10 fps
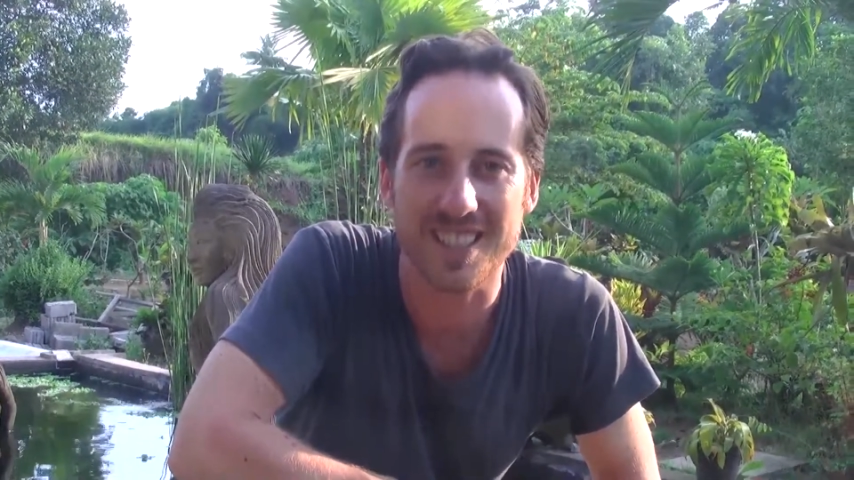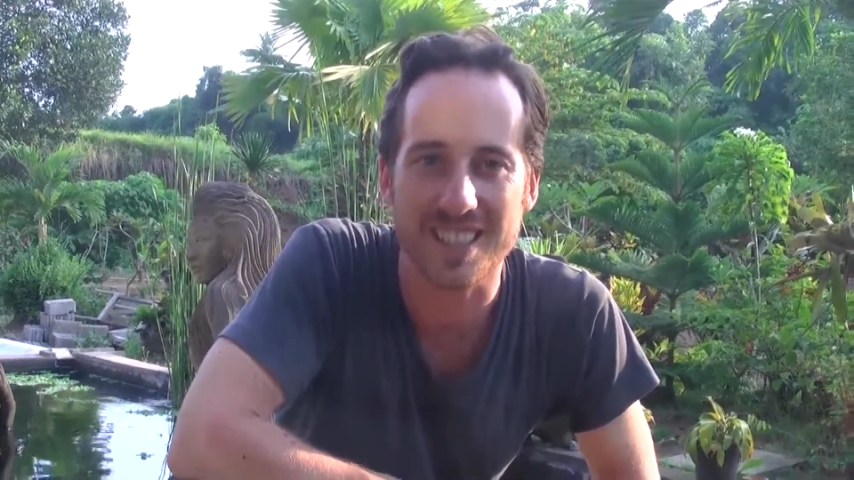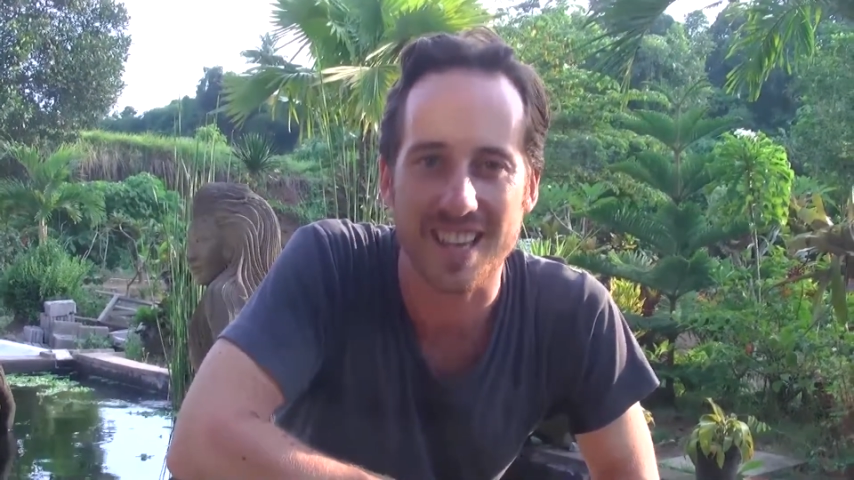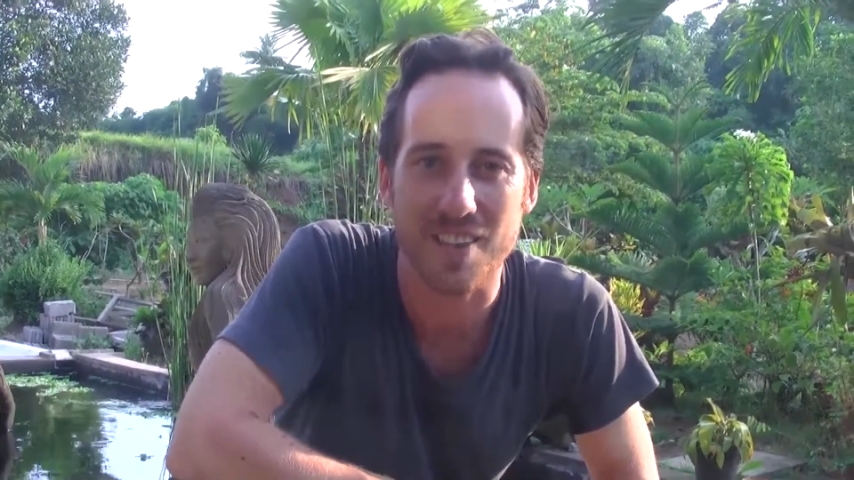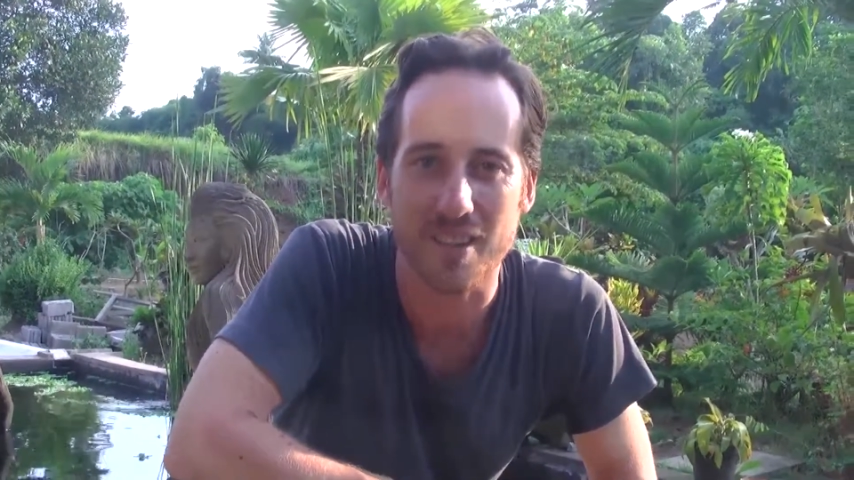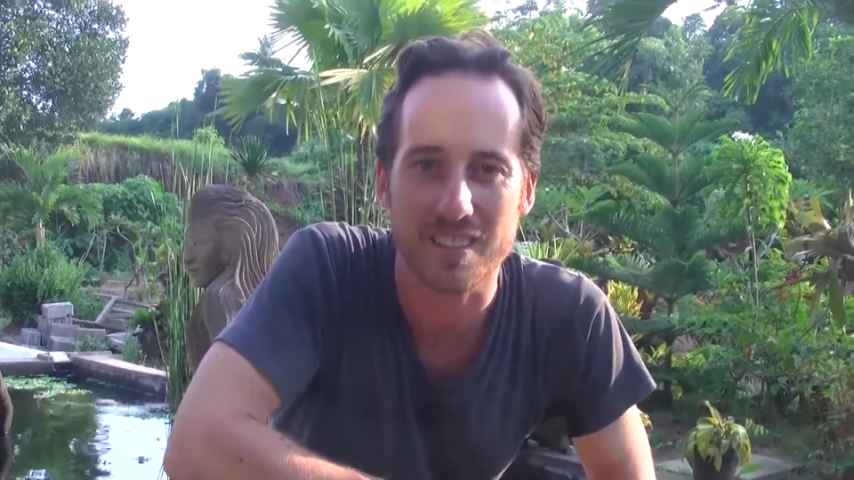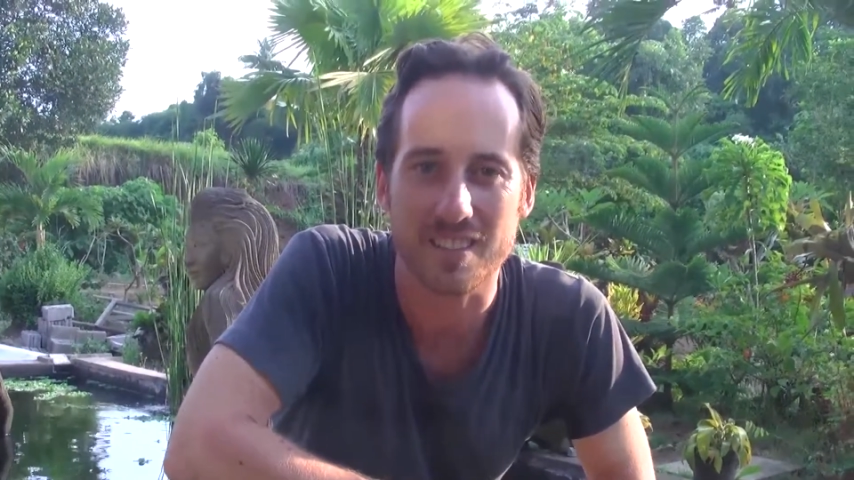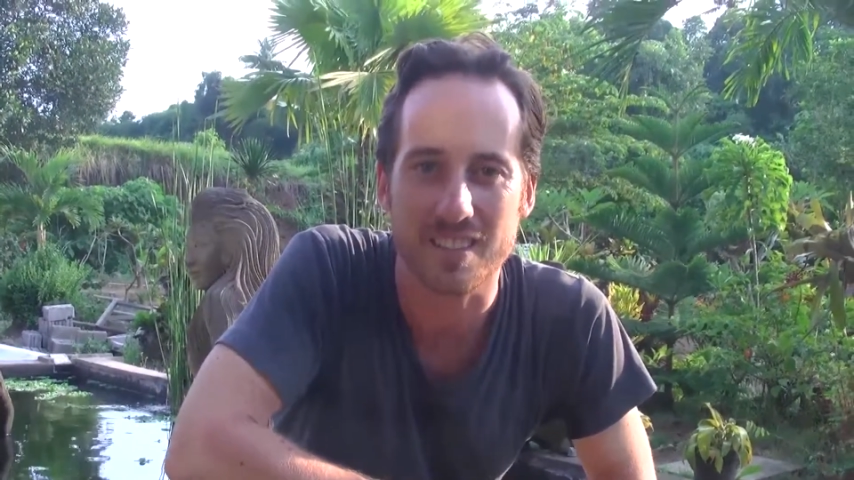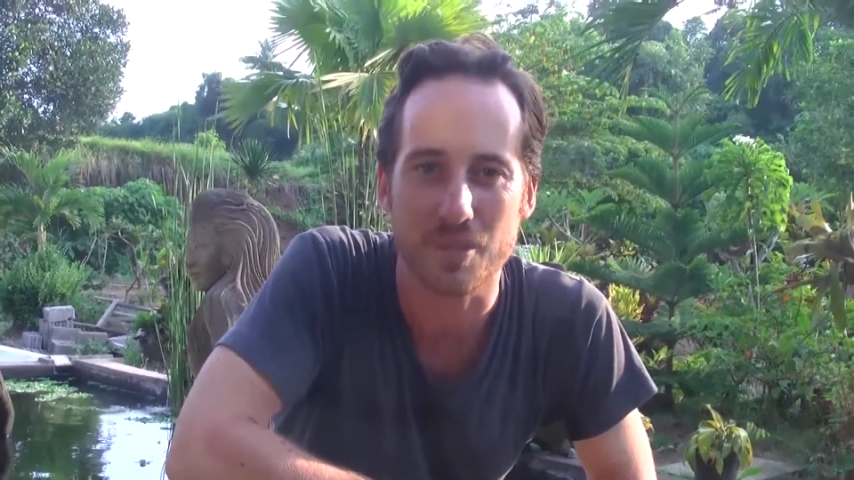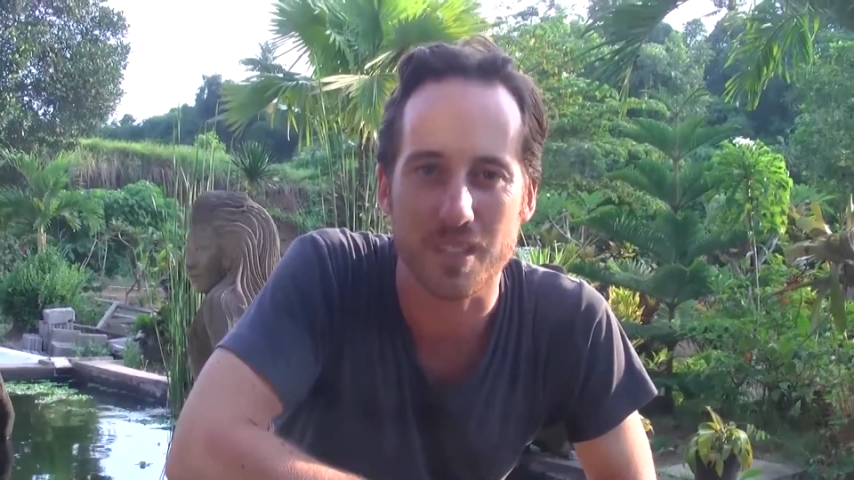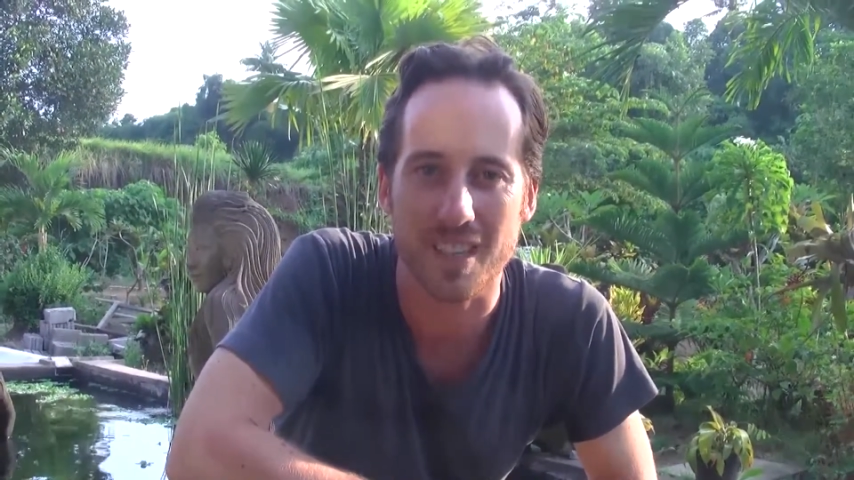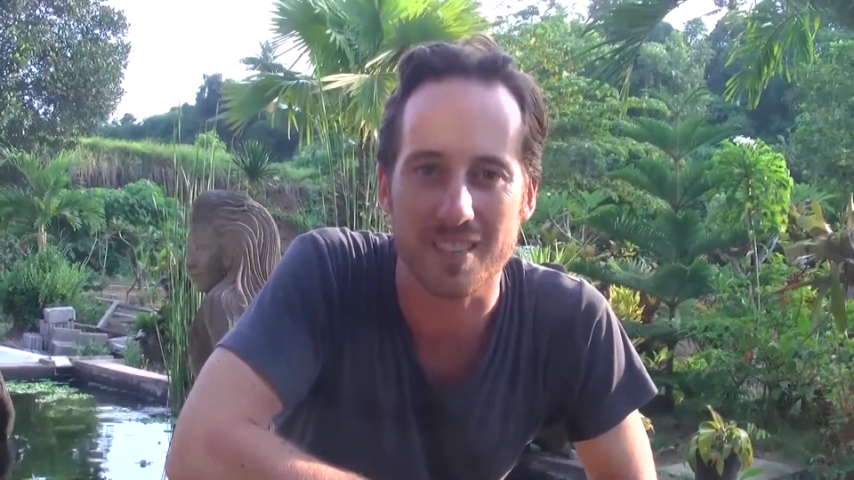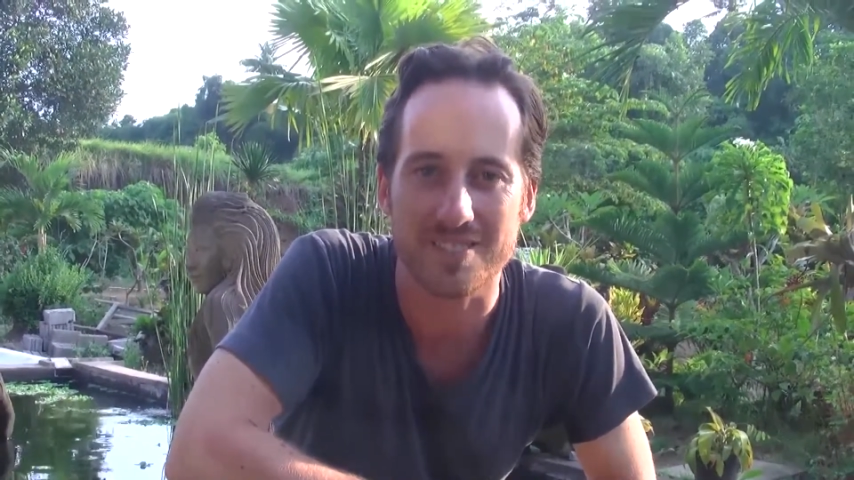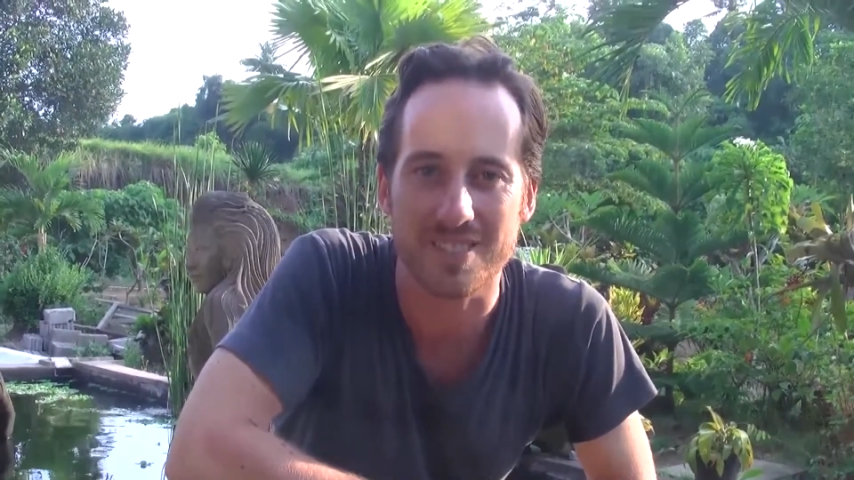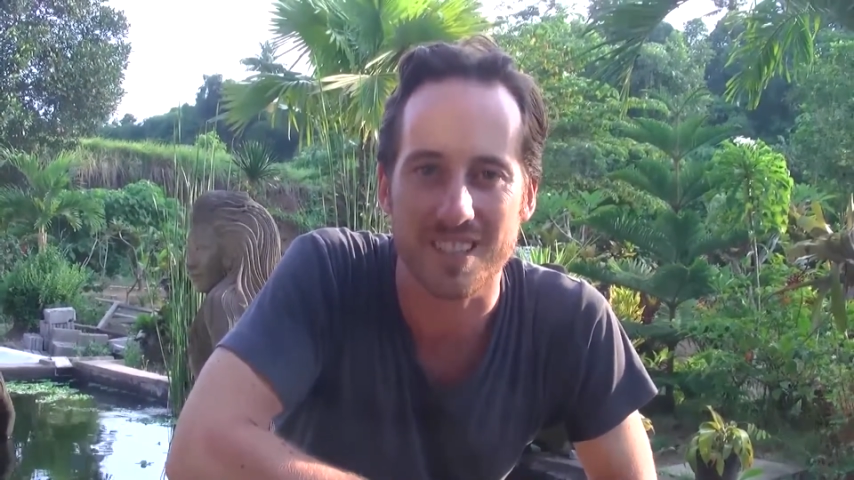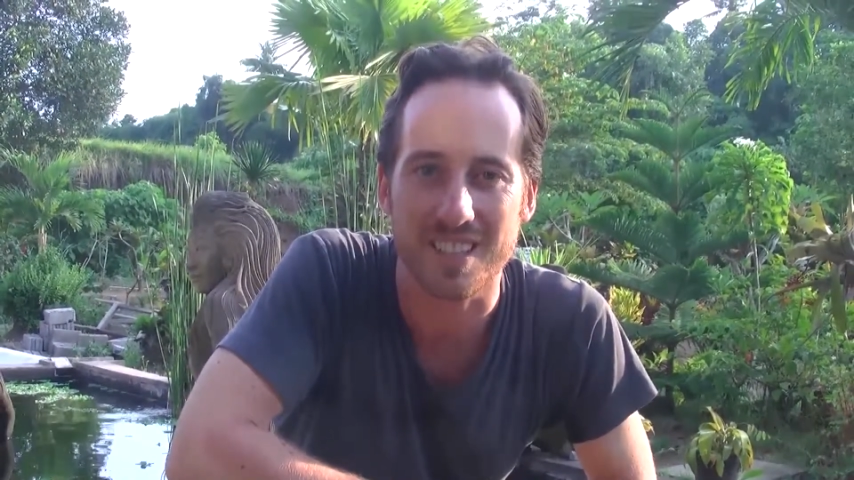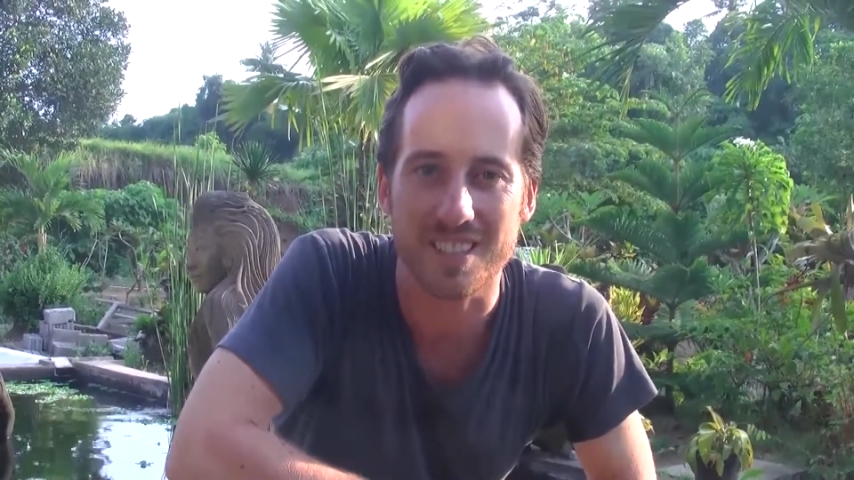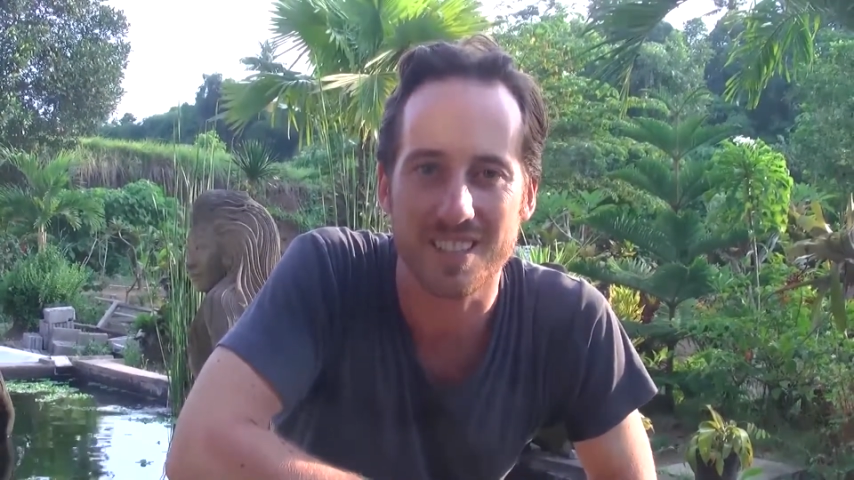and I can't wait to see what kind of